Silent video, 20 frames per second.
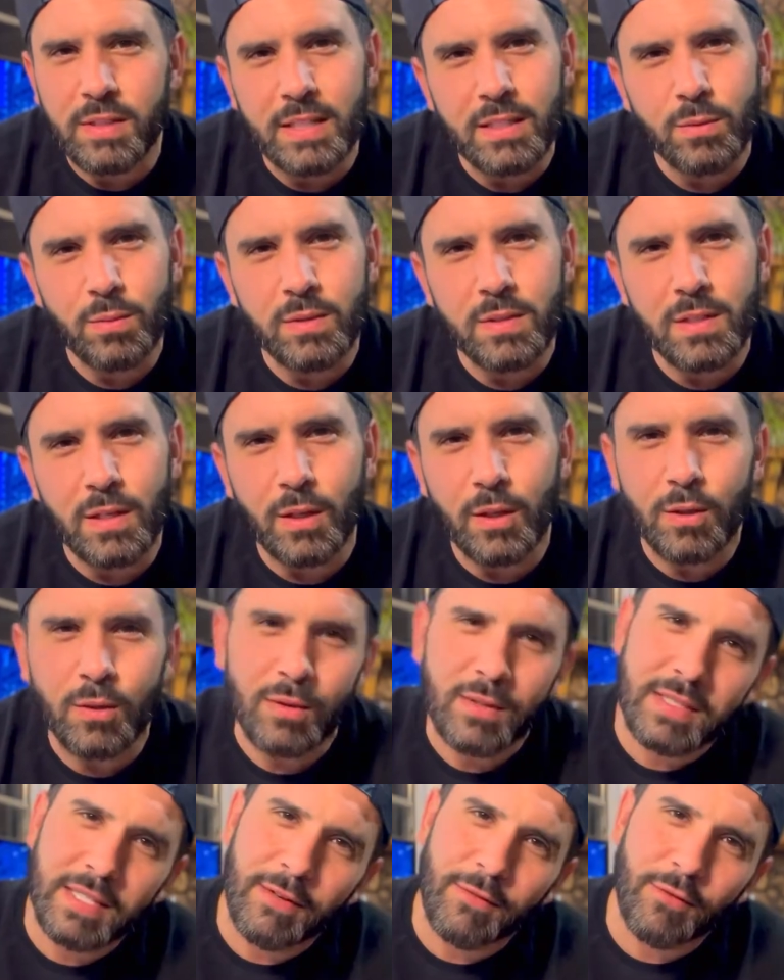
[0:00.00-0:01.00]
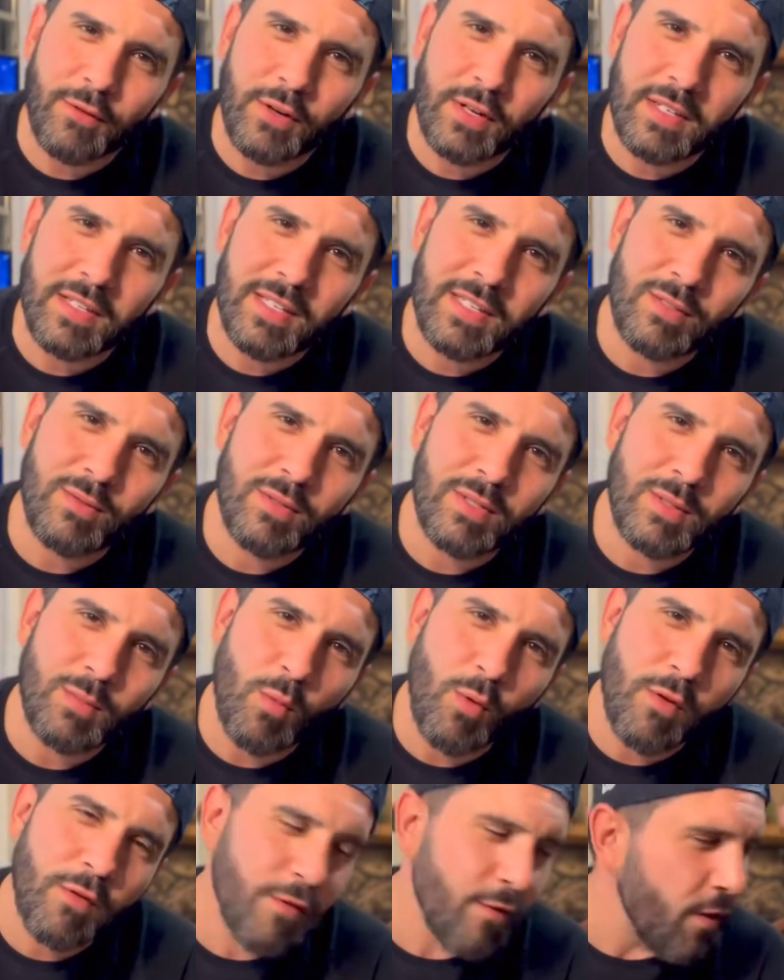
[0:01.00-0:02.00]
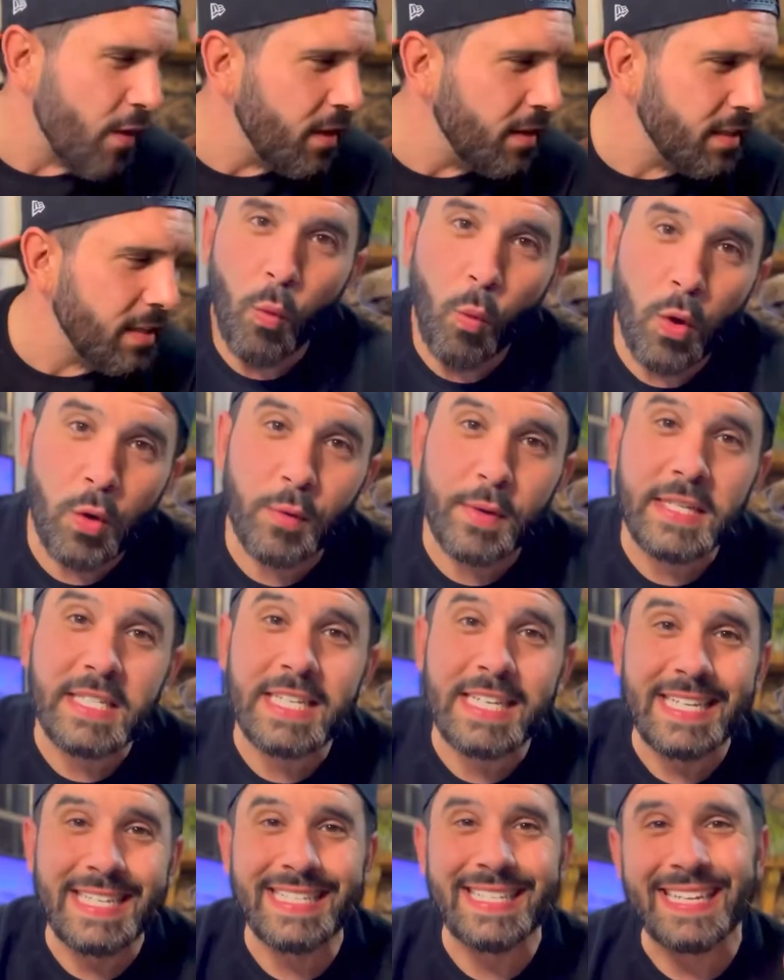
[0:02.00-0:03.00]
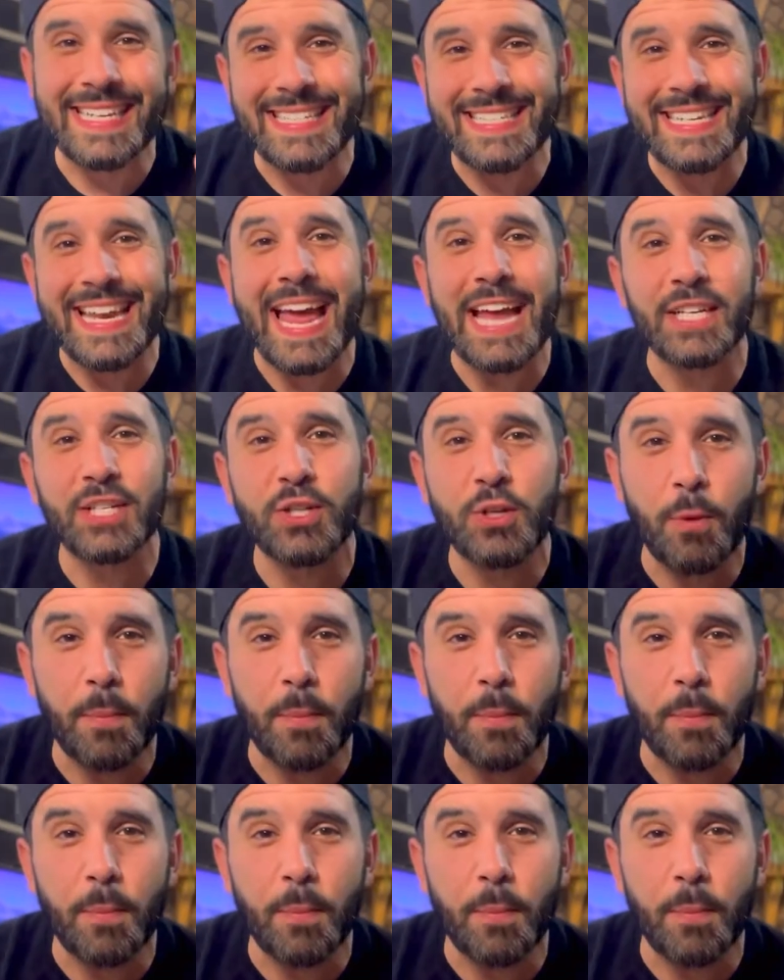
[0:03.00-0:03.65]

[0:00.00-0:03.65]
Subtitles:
This one's a little different. This one's more fun. One reason is it's National